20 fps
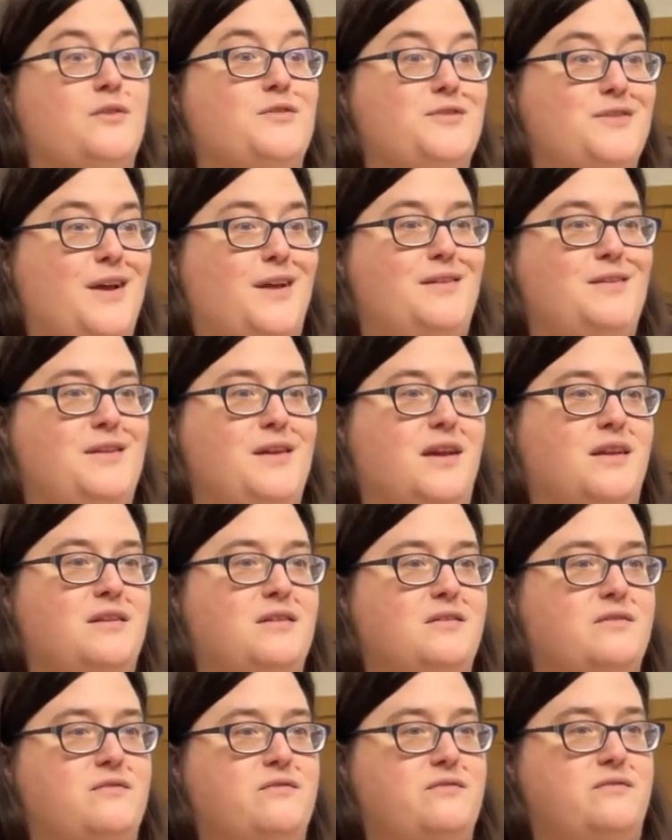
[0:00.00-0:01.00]
expires at
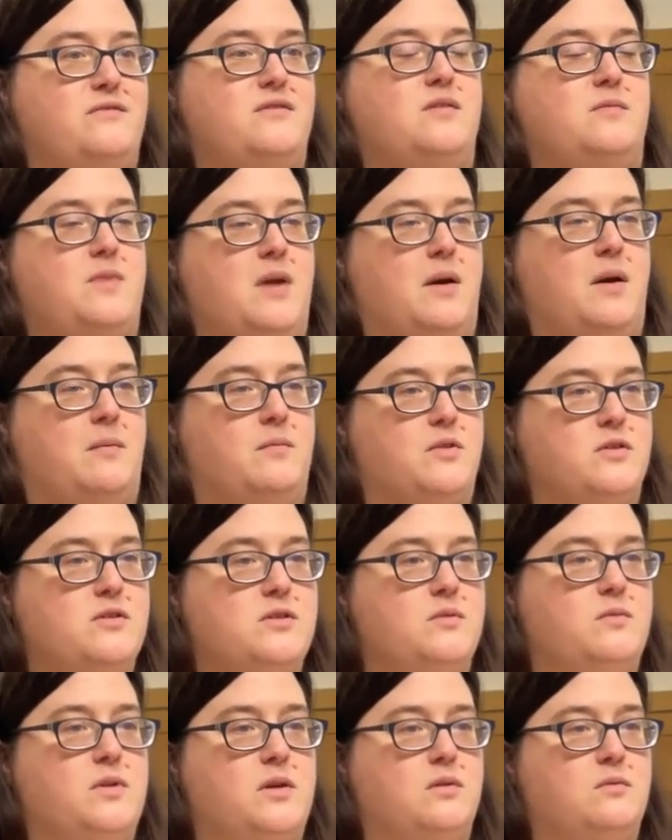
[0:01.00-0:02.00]
the end of
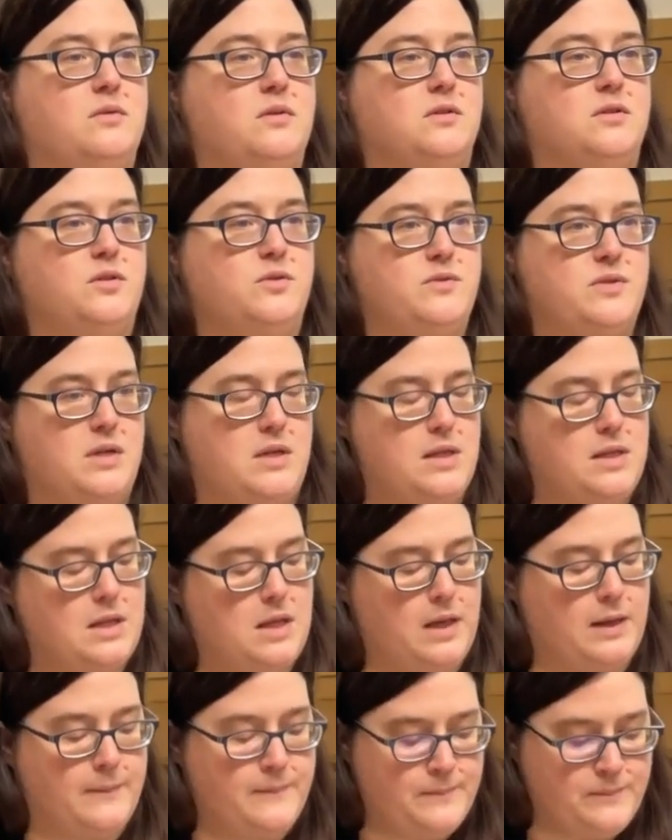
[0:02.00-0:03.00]
September, so we don't want to lose
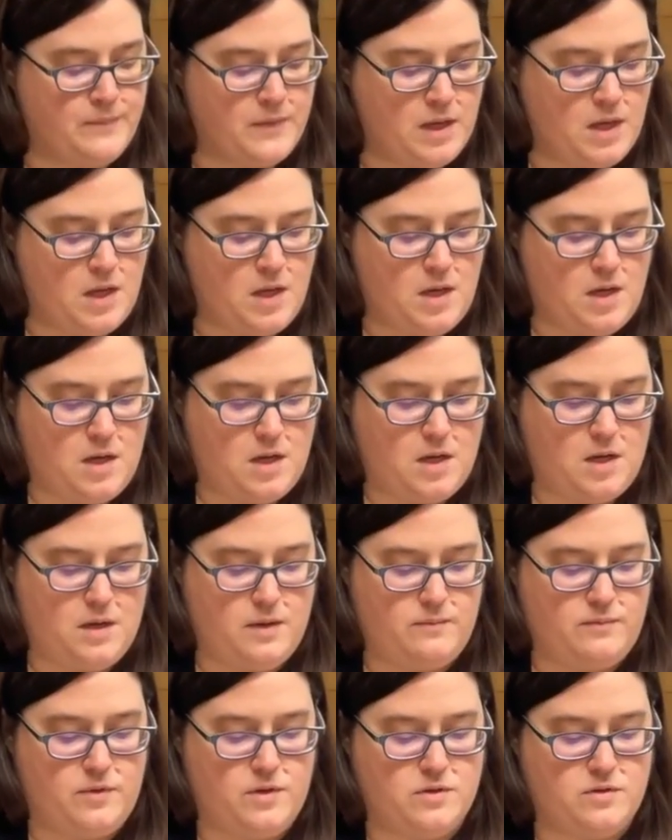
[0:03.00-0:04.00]
anything. Um,
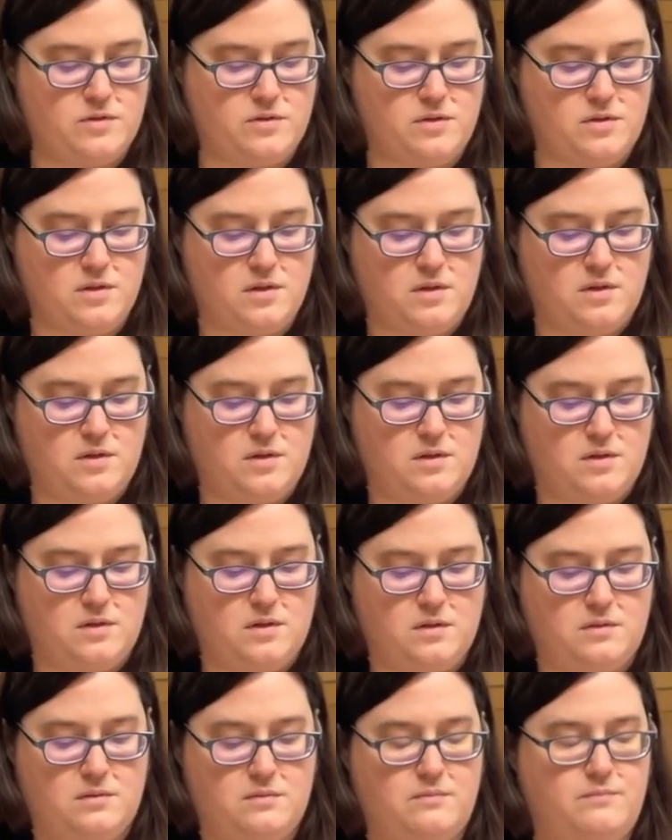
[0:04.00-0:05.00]
there's
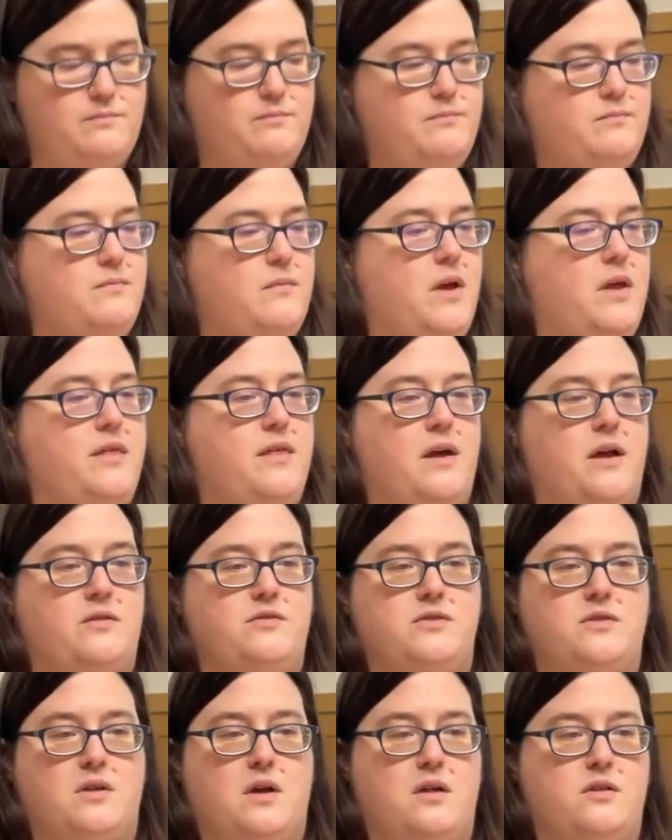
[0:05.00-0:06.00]
um, a
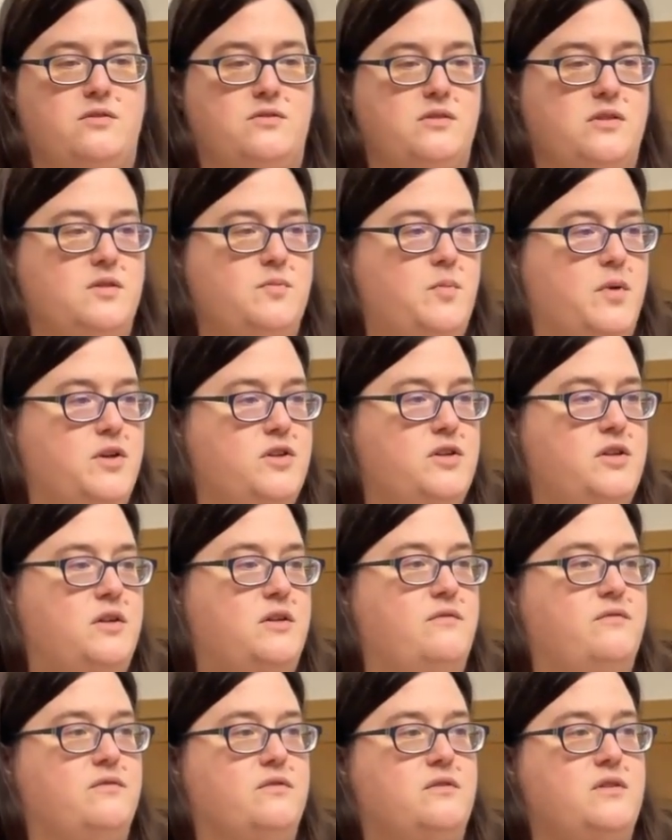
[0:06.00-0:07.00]
thousand dollars that's
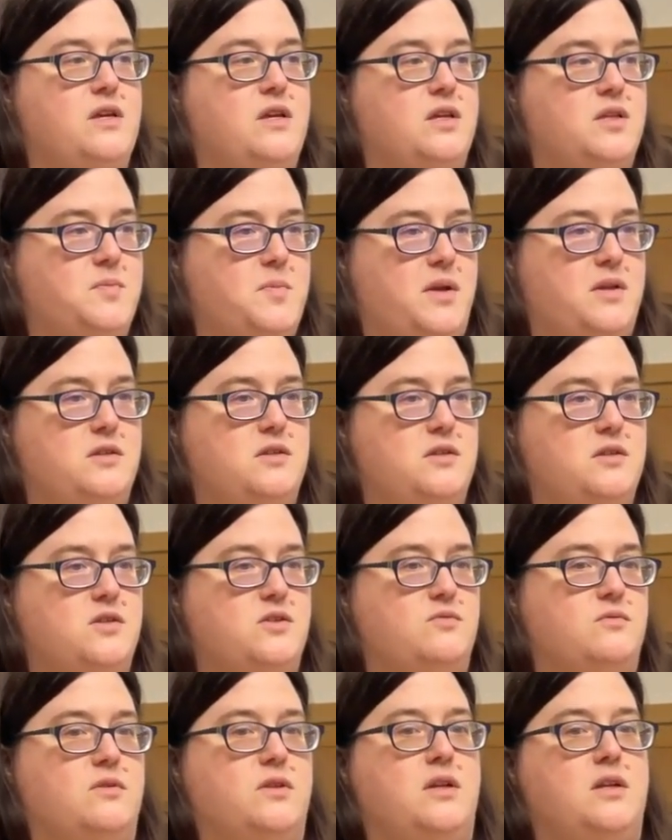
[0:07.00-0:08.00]
budgeted for the
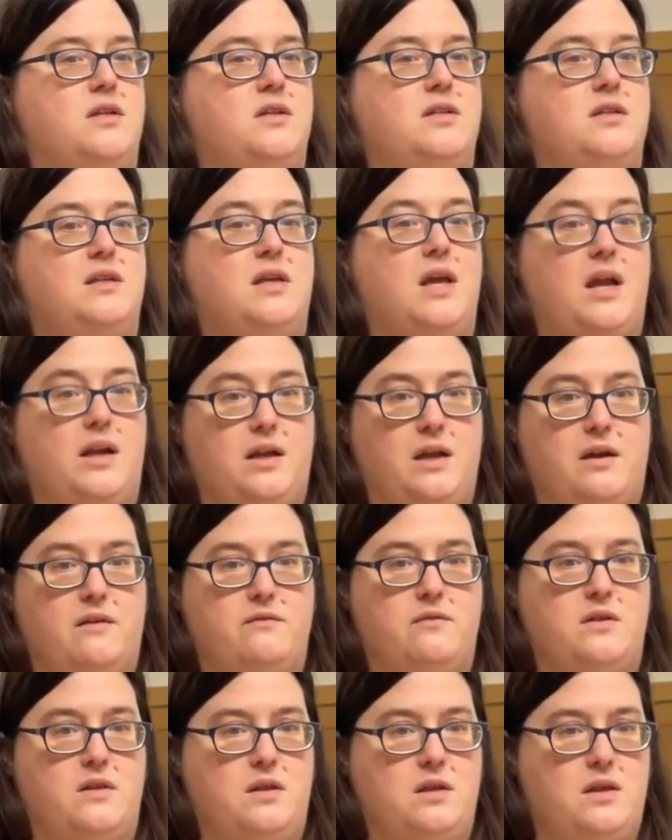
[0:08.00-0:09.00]
expenses related to
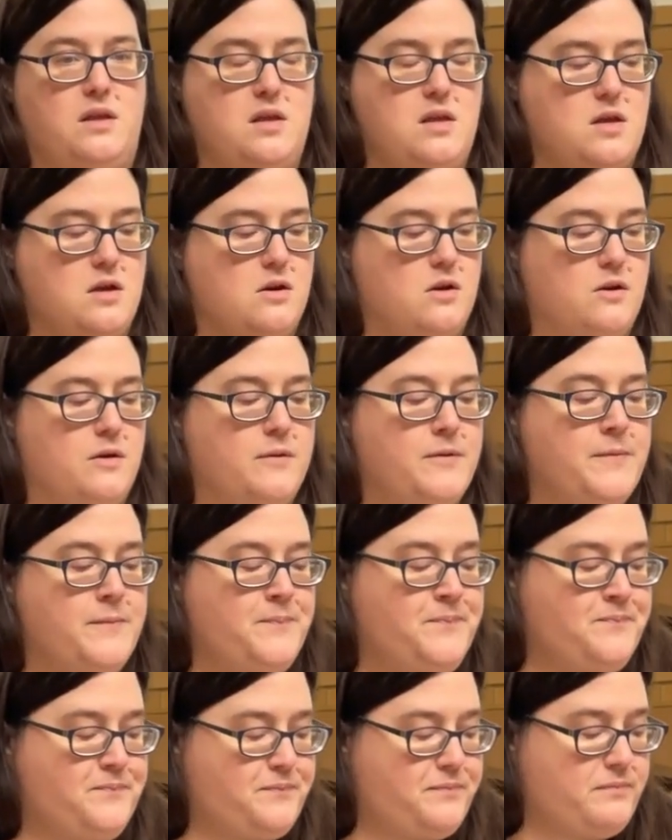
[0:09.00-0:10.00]
getting everything
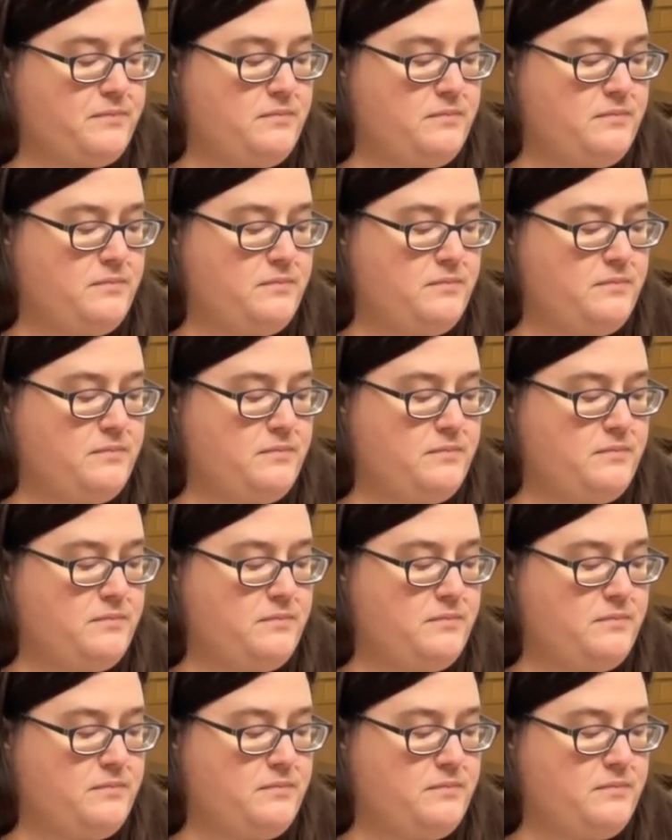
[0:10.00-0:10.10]
here.